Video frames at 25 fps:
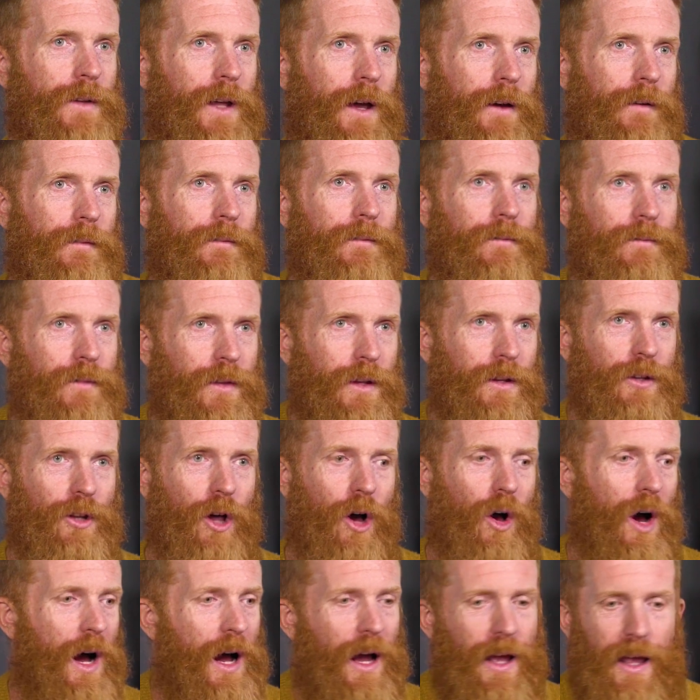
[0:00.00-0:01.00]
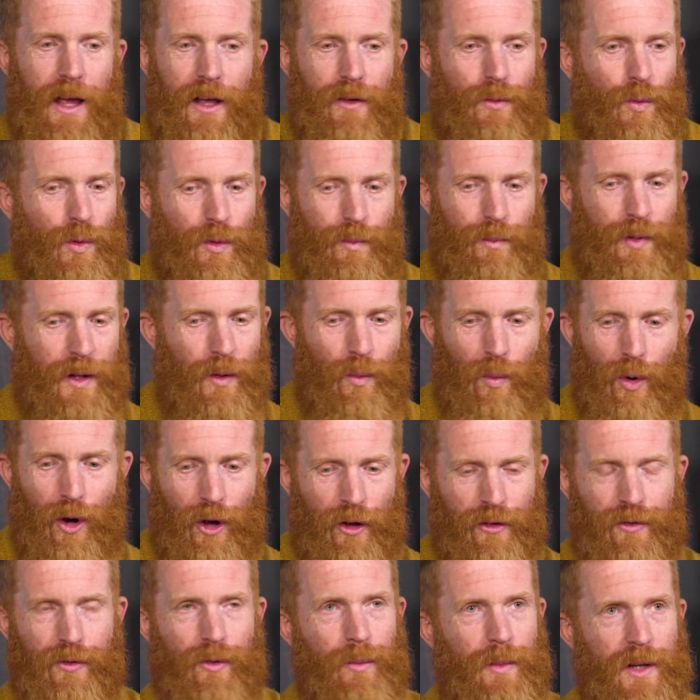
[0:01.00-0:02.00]
Yeah. No, it would be
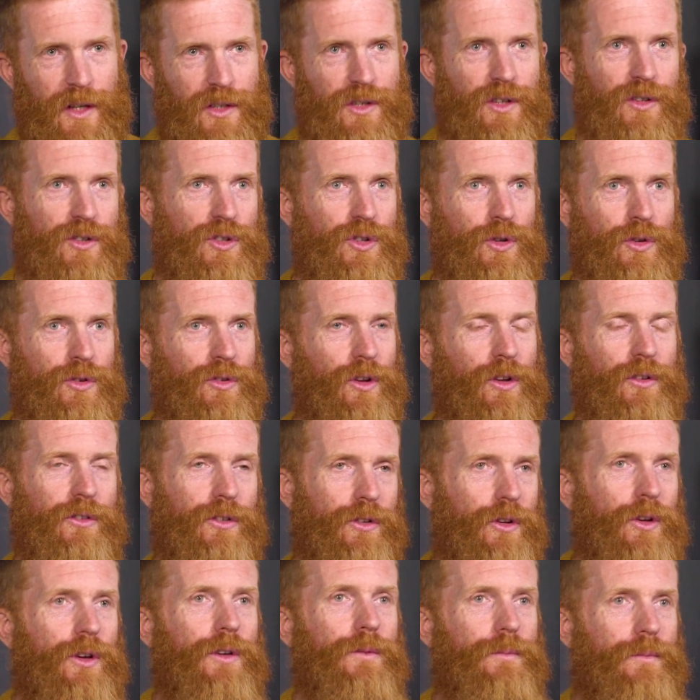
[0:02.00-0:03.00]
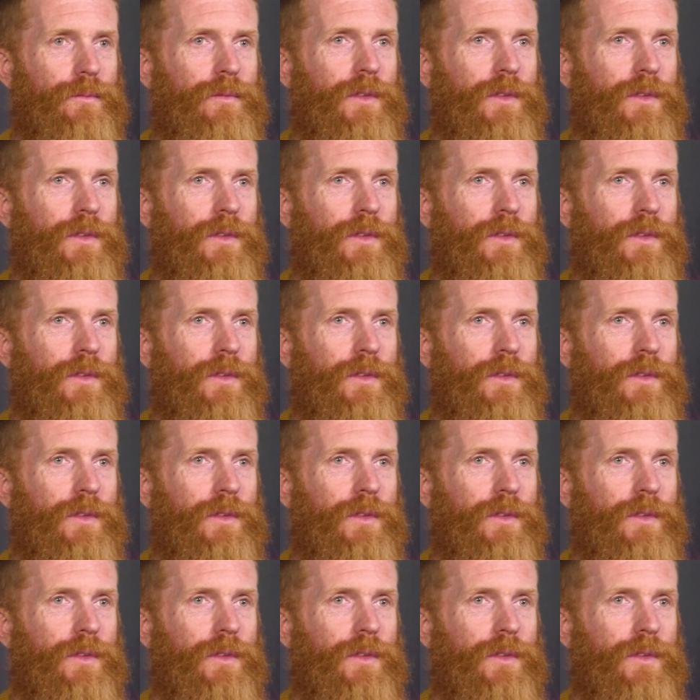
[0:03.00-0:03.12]
worse for me to choose not to do it.